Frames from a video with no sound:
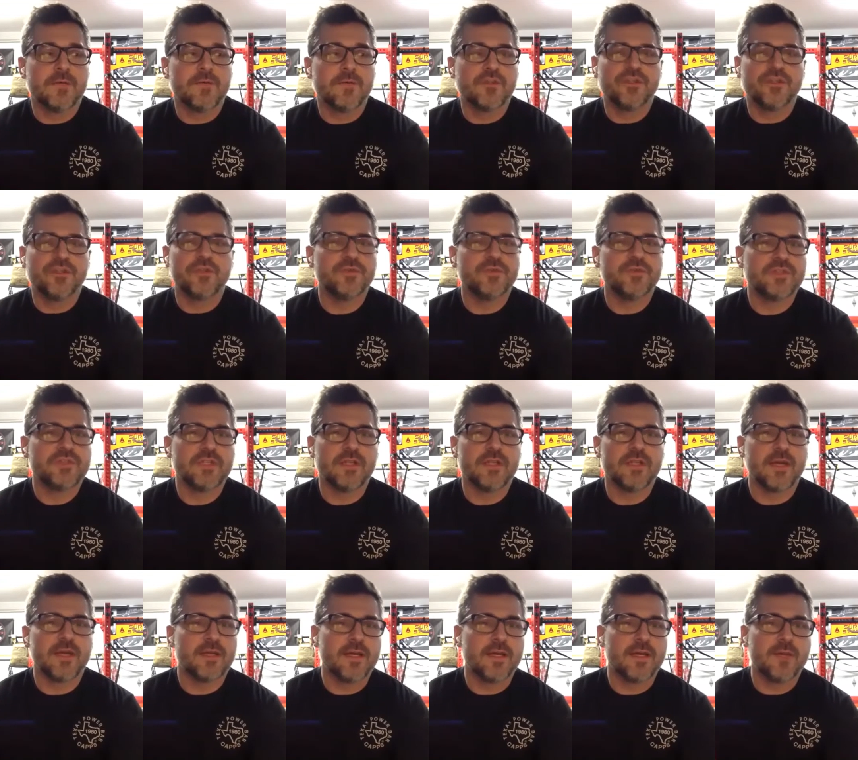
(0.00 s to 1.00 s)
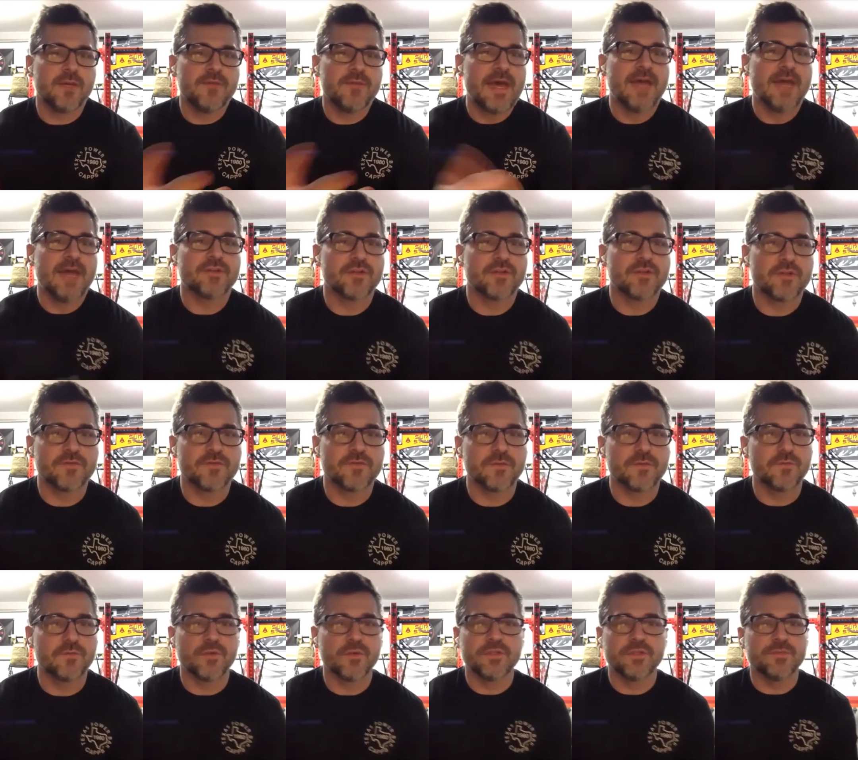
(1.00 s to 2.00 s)
Which you see like Patrick
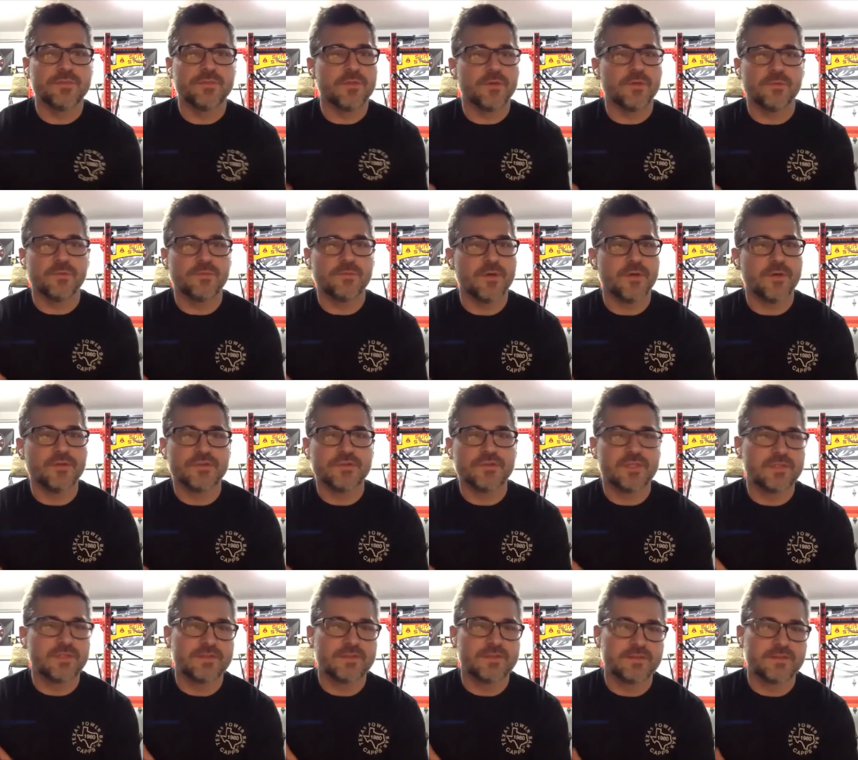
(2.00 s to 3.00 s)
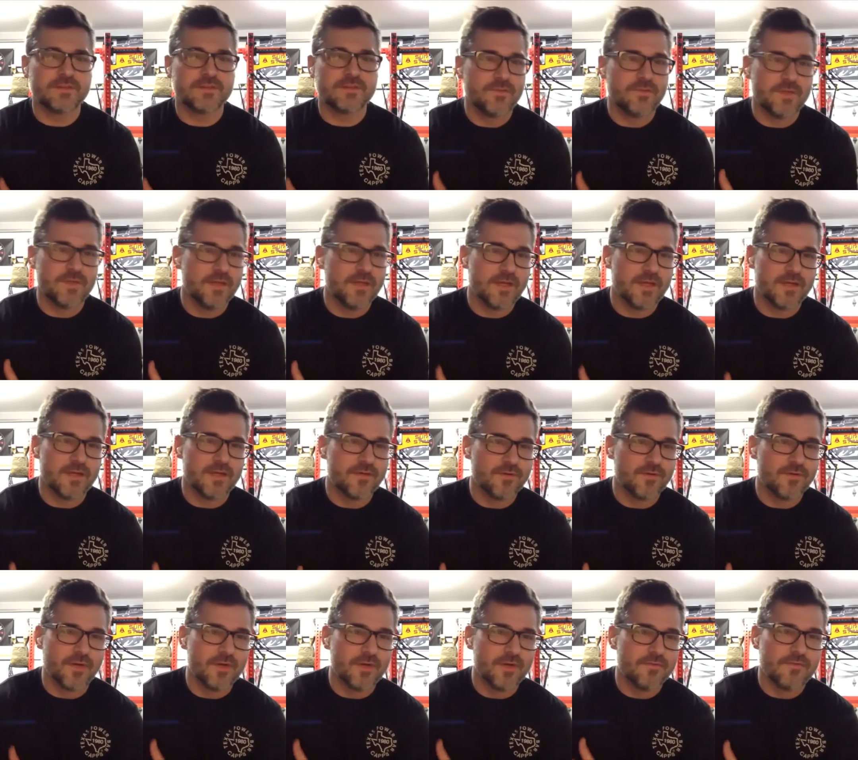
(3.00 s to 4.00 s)
from Bridgebuilt posts they got a
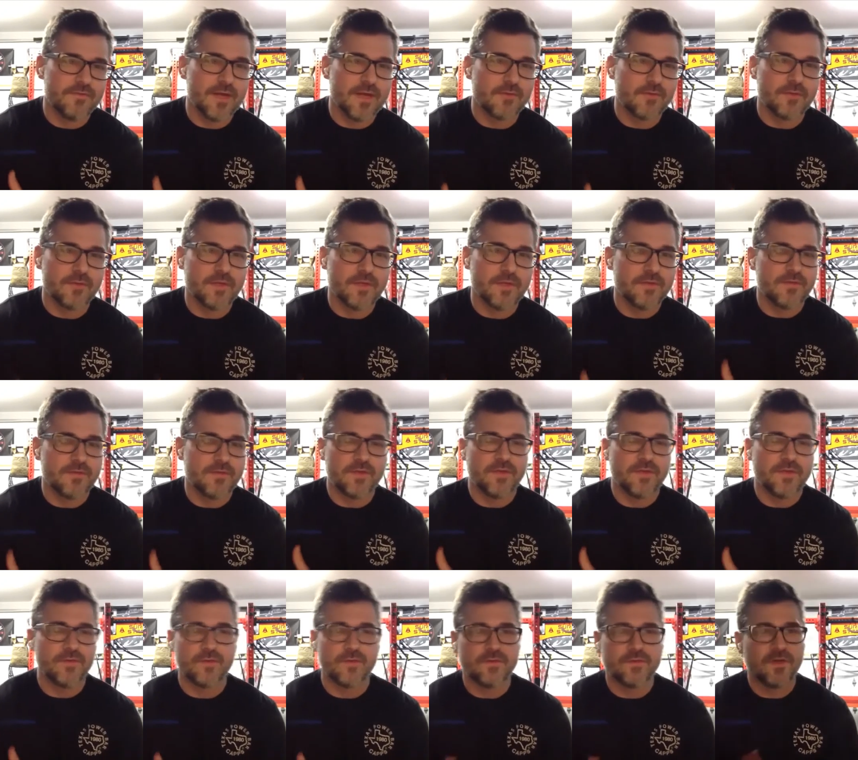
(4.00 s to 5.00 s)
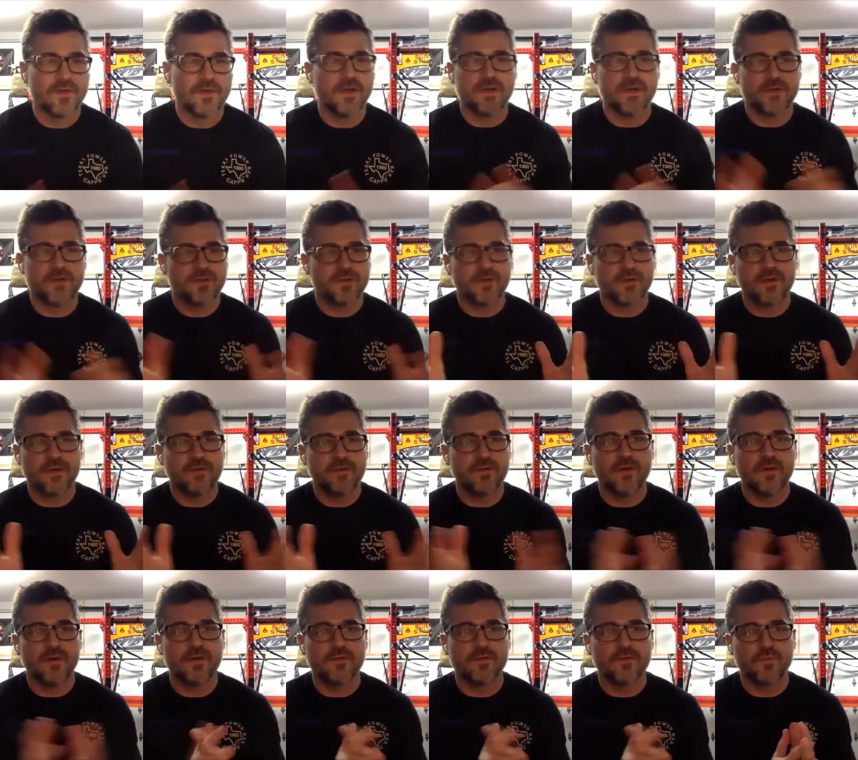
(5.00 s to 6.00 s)
great fiber laser and they do a ton of
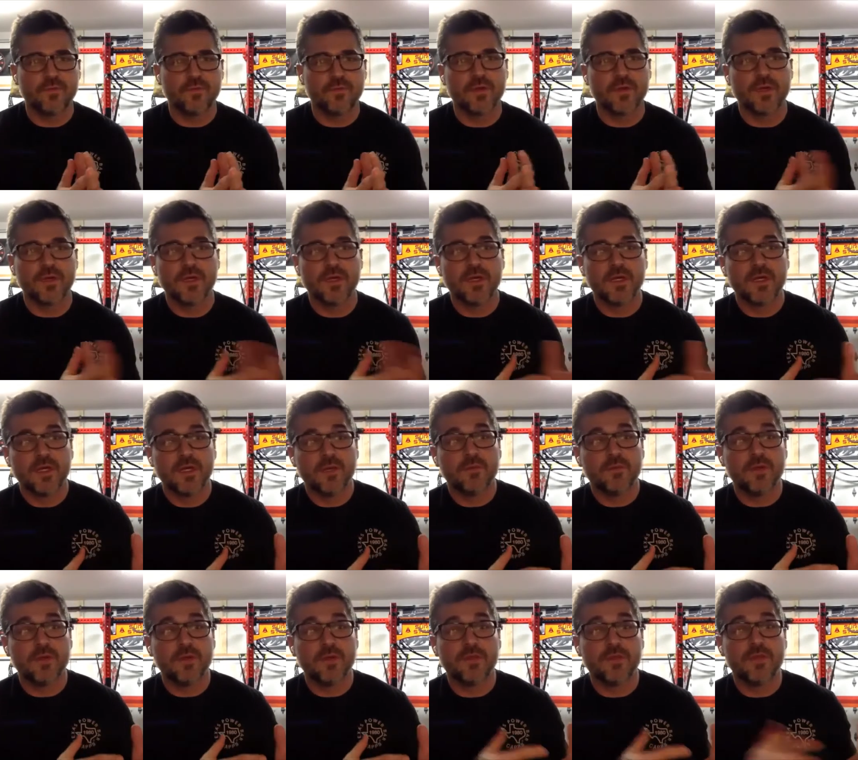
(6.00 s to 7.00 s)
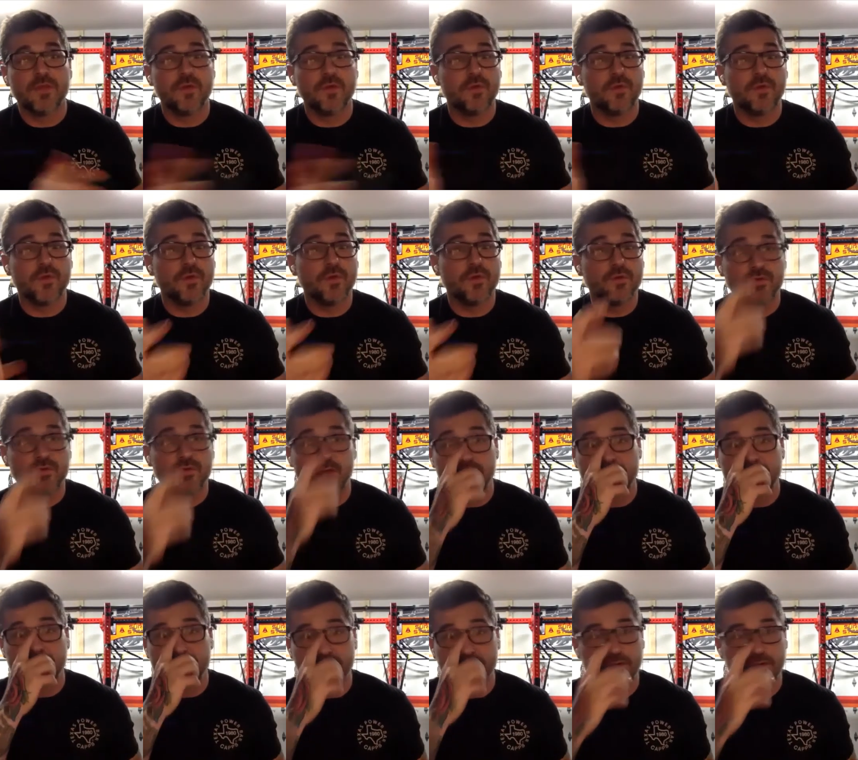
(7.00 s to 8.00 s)
crazy awesome work. But those
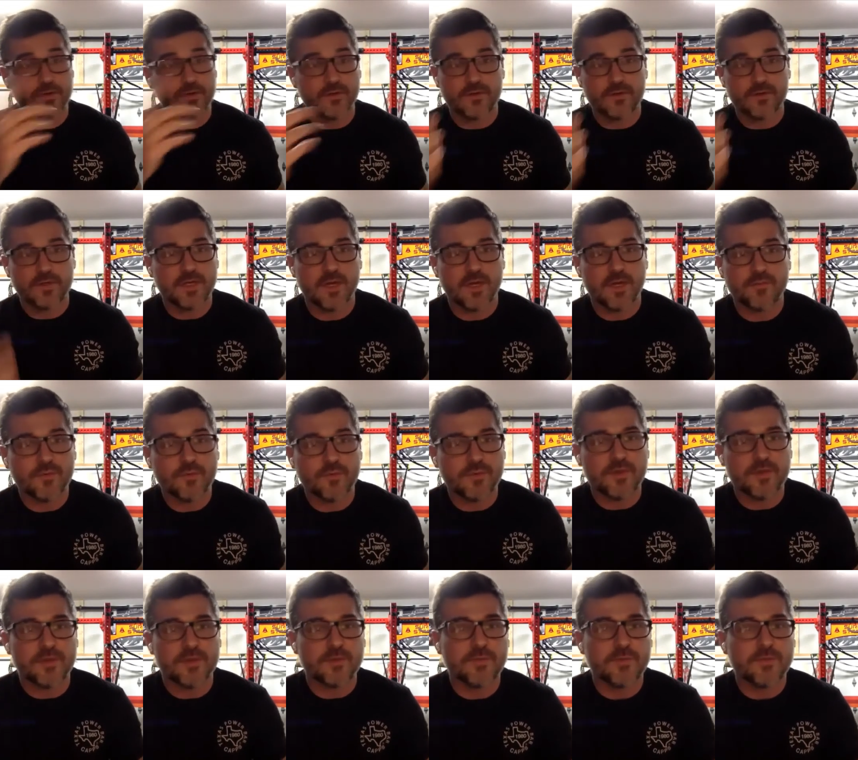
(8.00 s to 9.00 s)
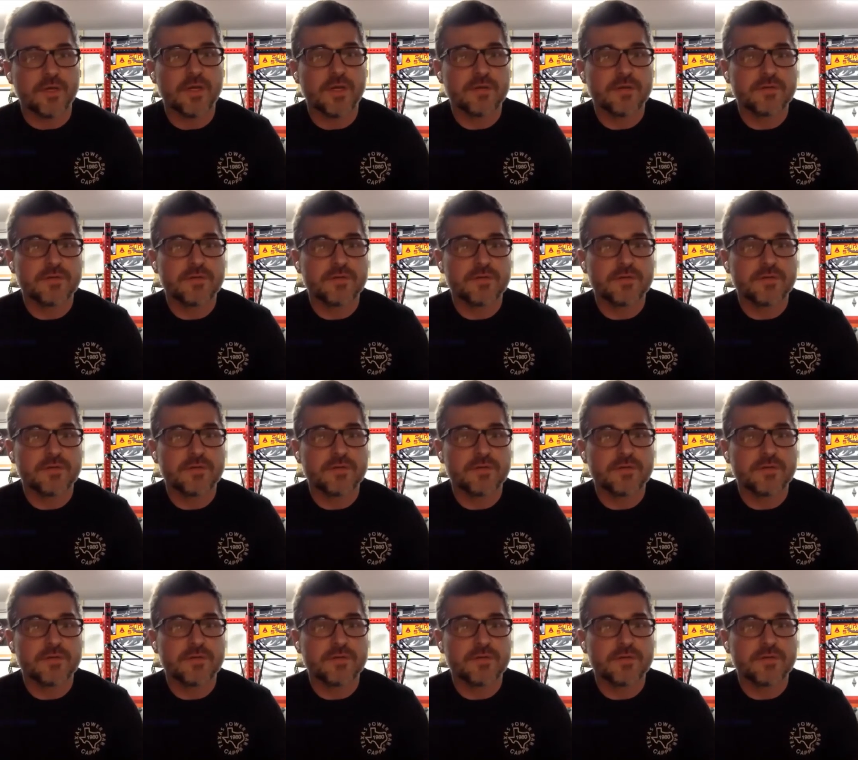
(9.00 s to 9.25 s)
things are, a couple $1 million.